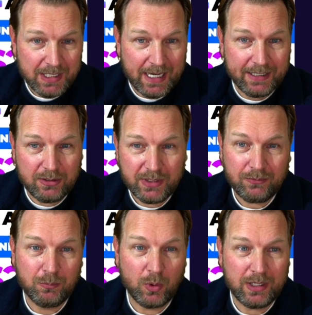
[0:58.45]
I don't
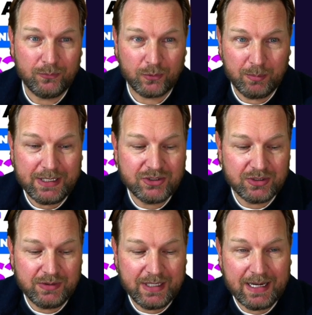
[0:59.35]
have more
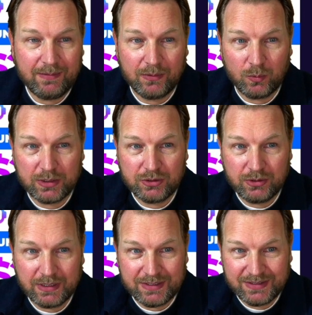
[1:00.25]
information than what
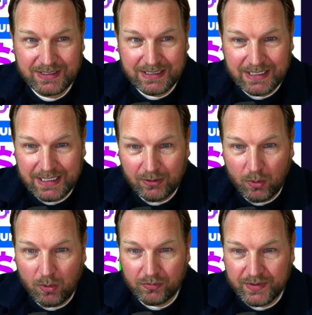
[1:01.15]
you can see here
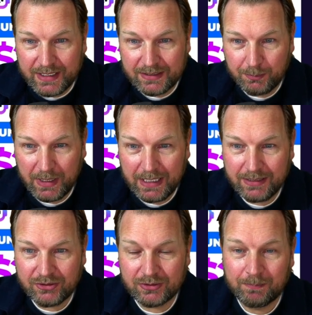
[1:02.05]
on this
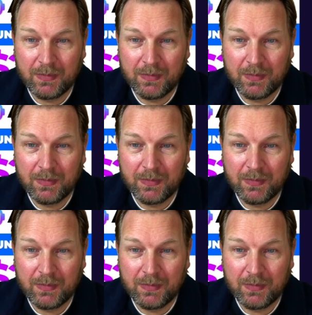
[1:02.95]
page.